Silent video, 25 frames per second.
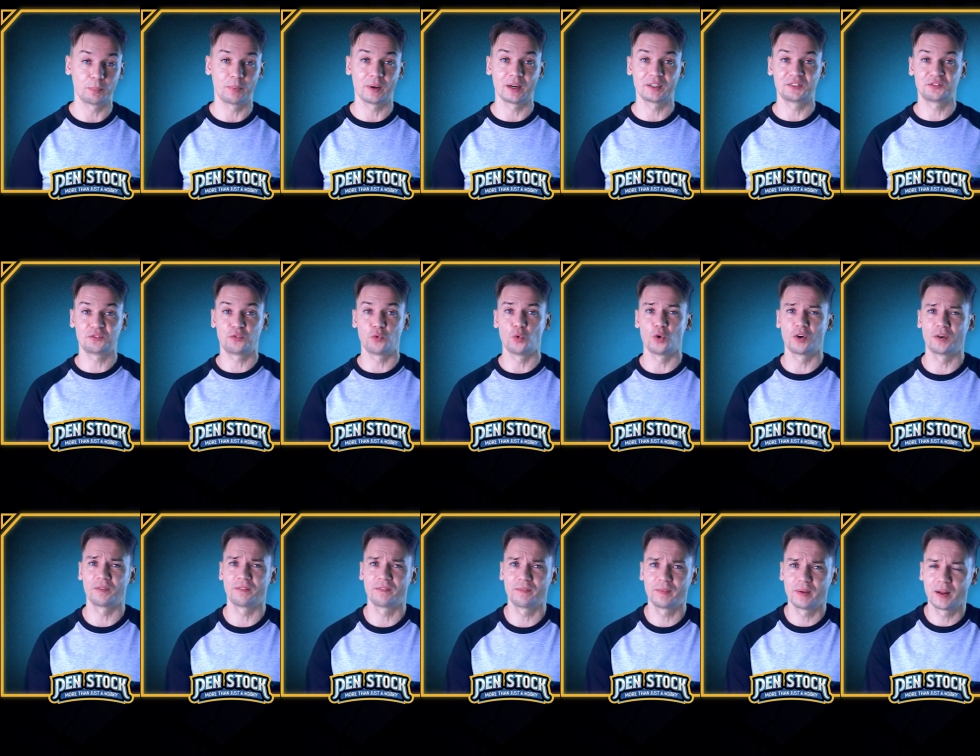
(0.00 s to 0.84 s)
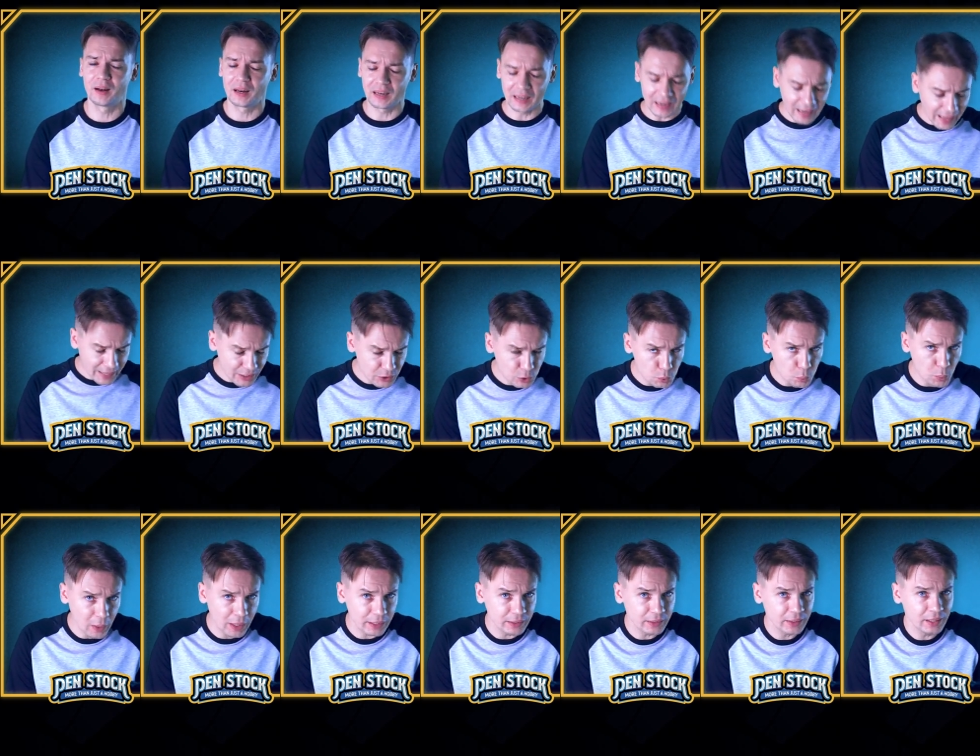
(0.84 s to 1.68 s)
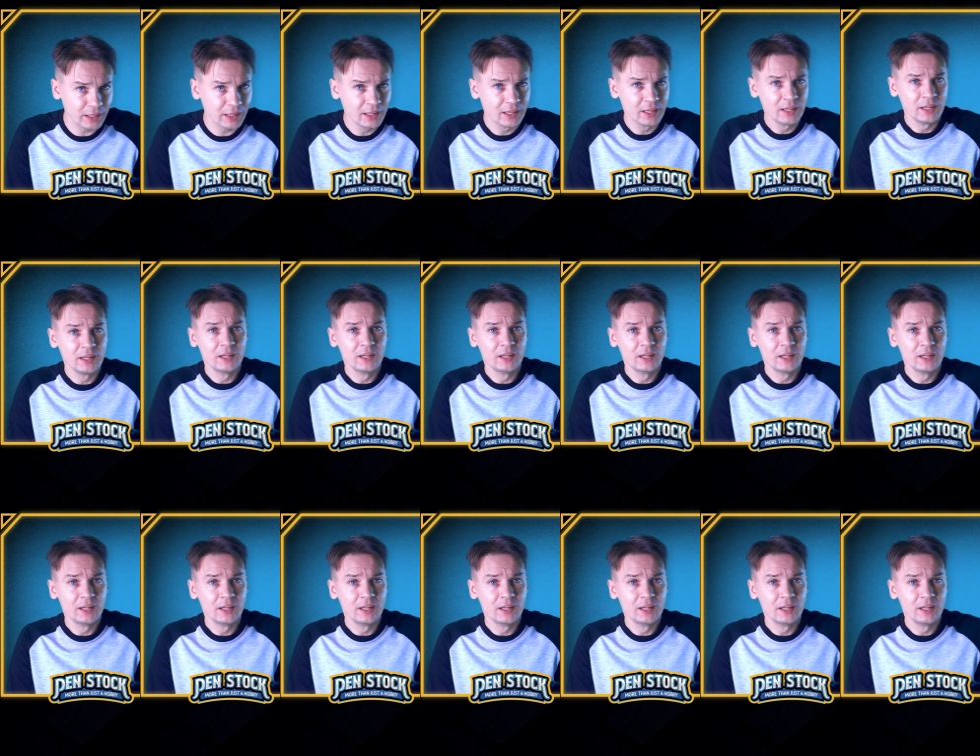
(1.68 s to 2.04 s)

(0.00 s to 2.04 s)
but for light one,